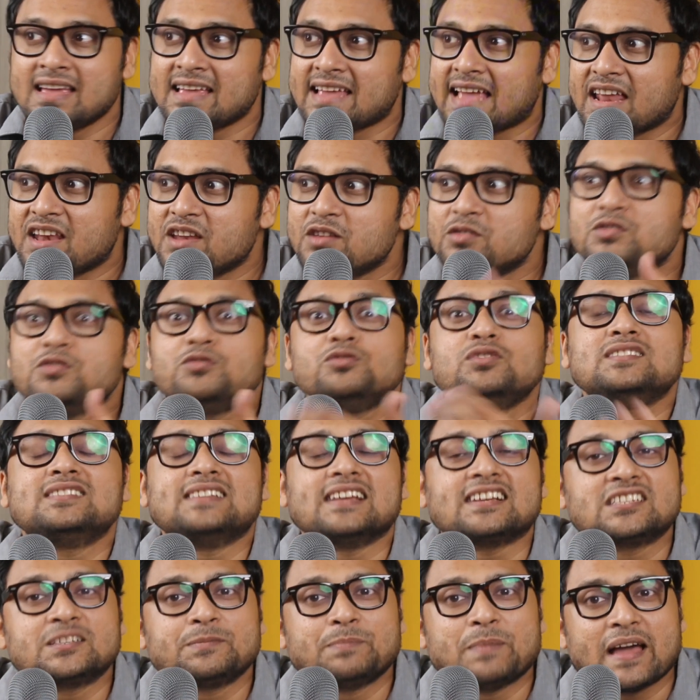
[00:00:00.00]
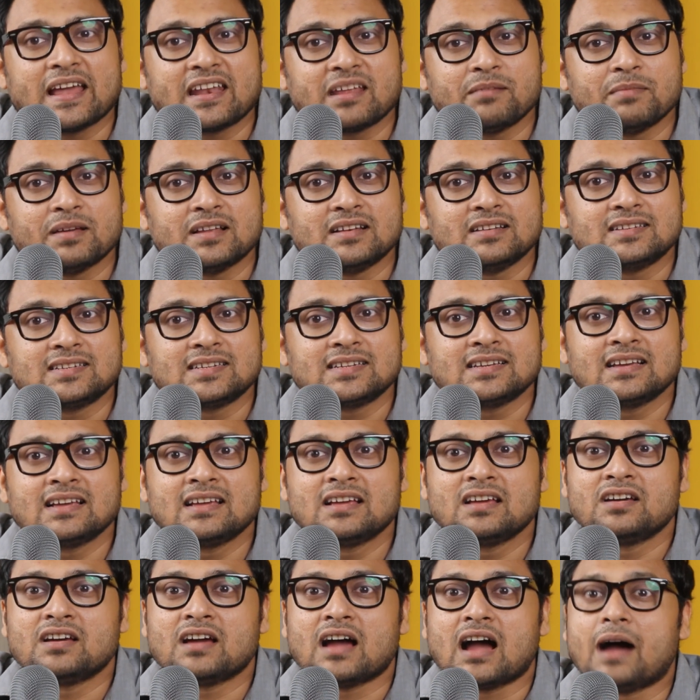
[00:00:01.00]
Can you do this experiment
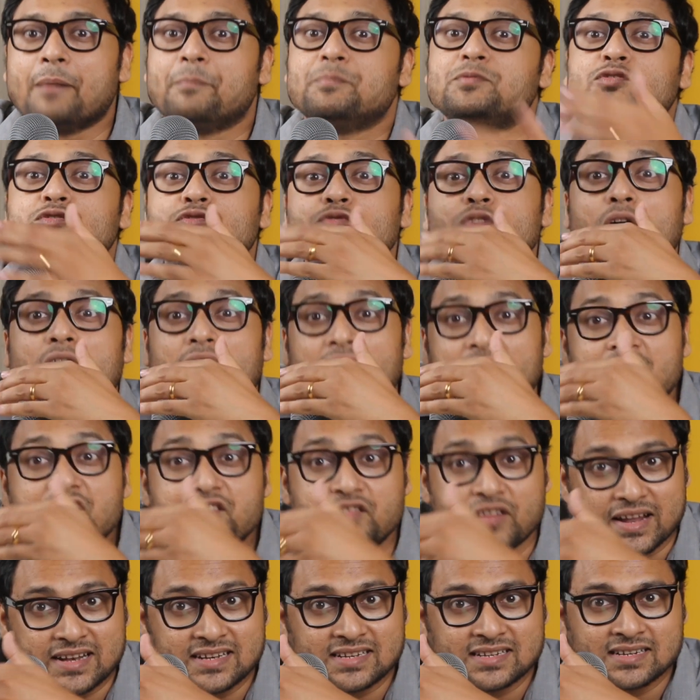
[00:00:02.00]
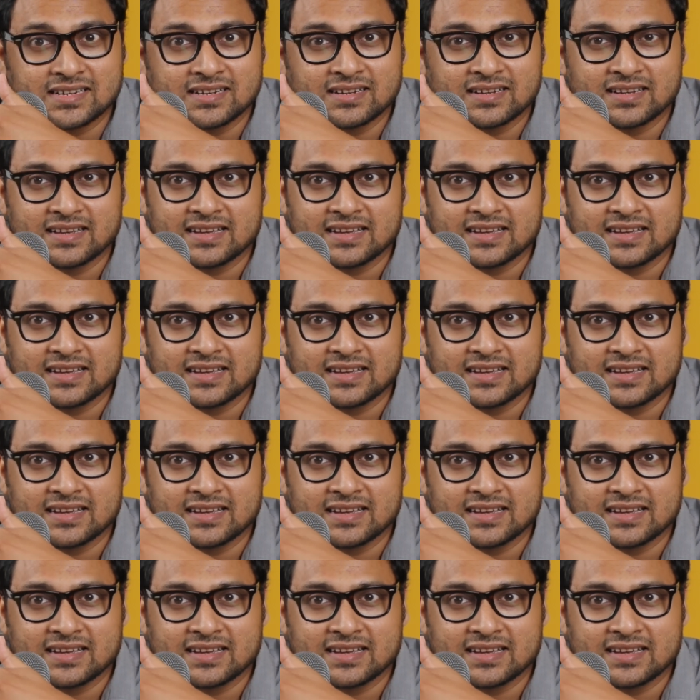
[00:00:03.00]
up to 100?